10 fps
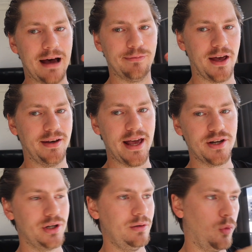that
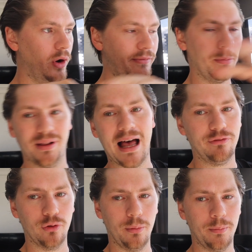foundation, whatever
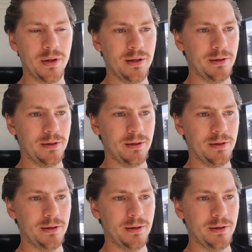platform